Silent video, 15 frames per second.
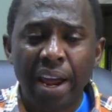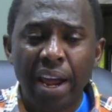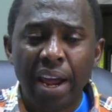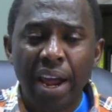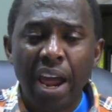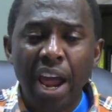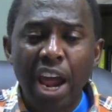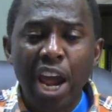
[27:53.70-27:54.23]

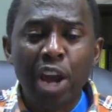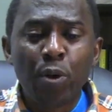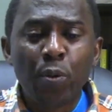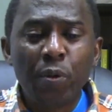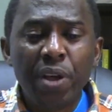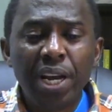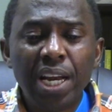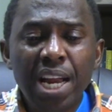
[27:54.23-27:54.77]
and
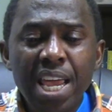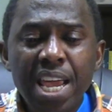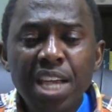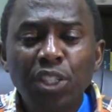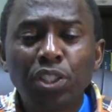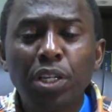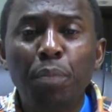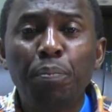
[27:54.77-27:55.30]
release
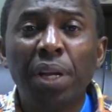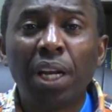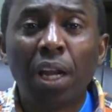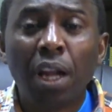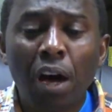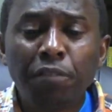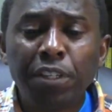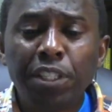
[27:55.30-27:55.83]
the
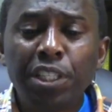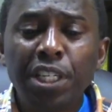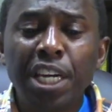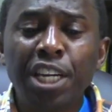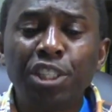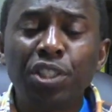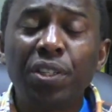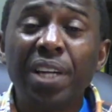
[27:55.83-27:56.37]
beloved
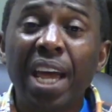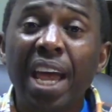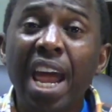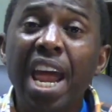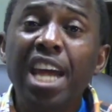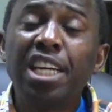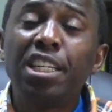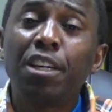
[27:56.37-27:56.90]
into the
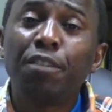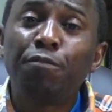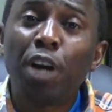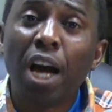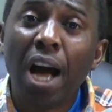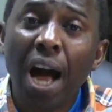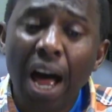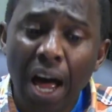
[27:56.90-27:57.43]
hand of
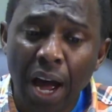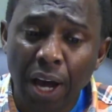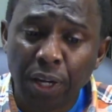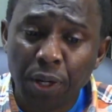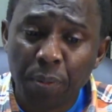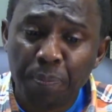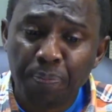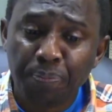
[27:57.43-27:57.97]
God.
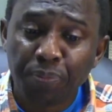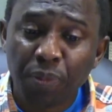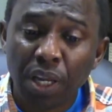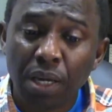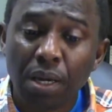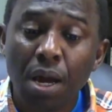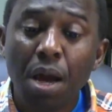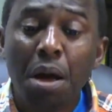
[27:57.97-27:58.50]

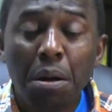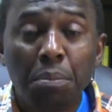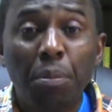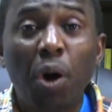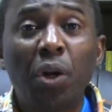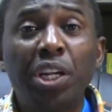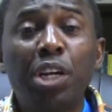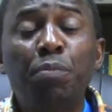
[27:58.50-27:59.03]

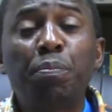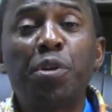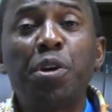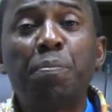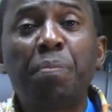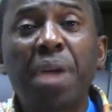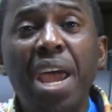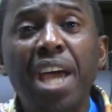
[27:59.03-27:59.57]
Mourning
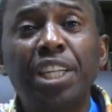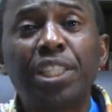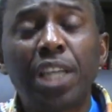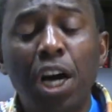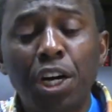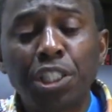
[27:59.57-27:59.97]
prepares us to